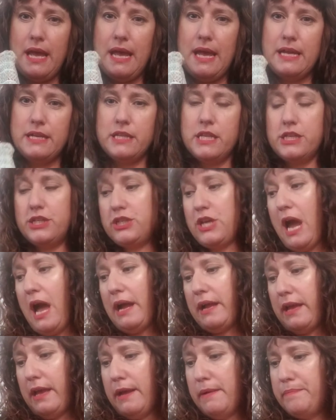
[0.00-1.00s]
and the
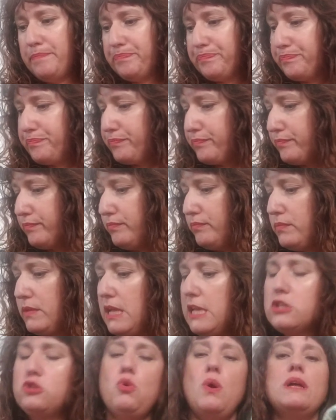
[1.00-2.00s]
jacket.
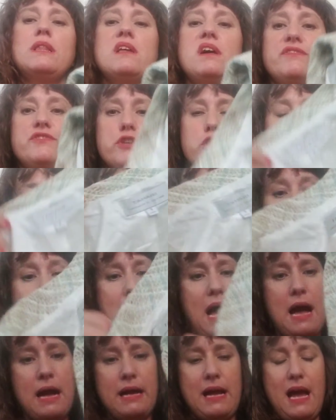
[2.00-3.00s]
So I left it on the
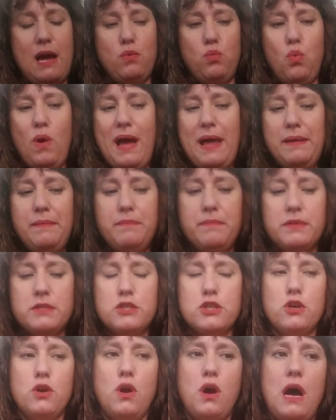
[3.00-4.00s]
rack. I went
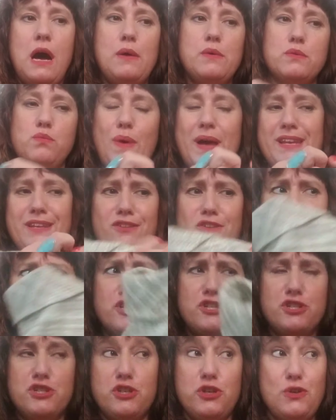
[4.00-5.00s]
to, I went and looked
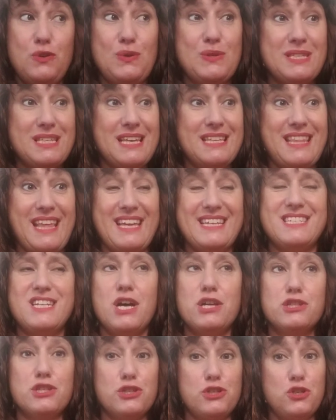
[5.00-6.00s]
at shoes. They had
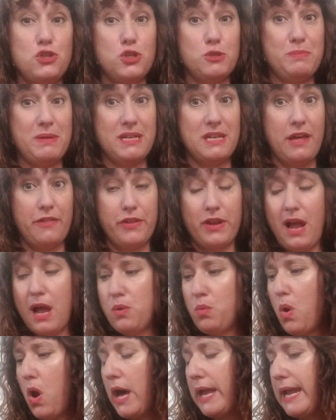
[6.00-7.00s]
tons of shoes, but nothing I
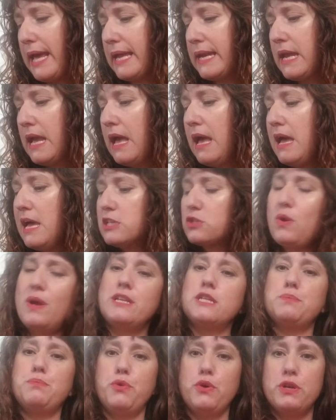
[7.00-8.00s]
wanted. So I
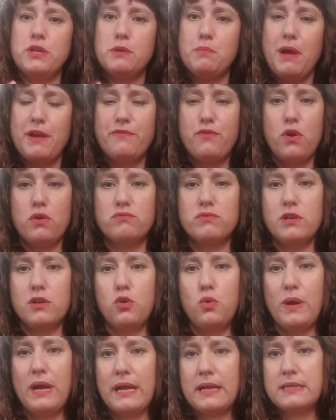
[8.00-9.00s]
just put into my phone real
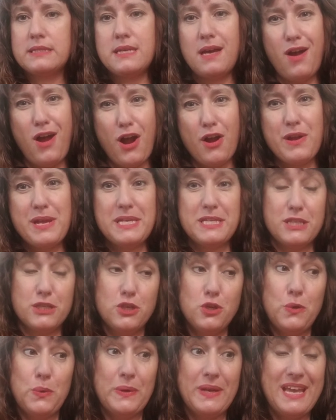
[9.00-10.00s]
quick, Tahari
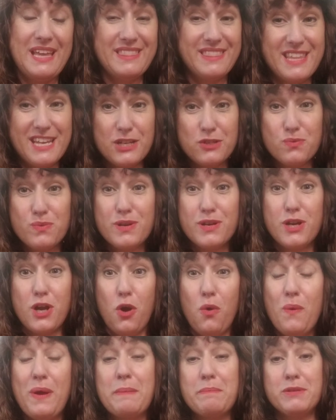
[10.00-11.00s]
suit, and things were
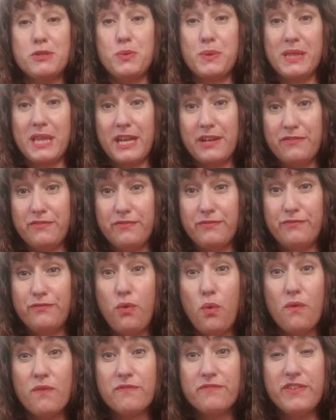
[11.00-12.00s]
going between like
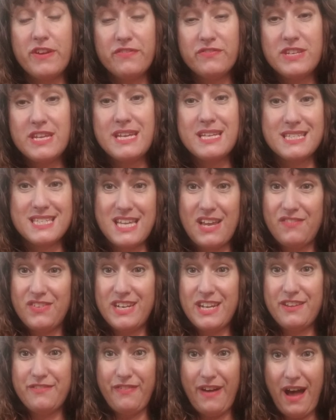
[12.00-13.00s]
50 and
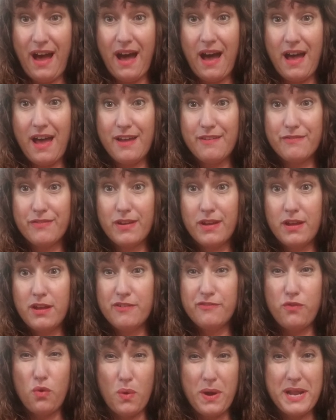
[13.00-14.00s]
75.
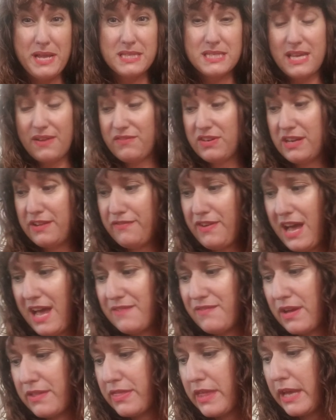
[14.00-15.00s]
40 and
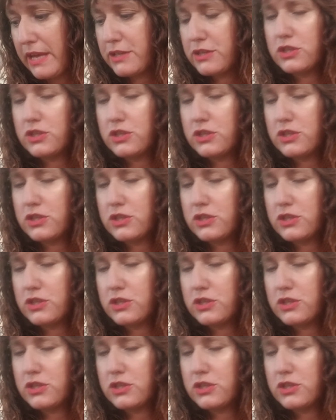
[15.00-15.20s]
75, I think.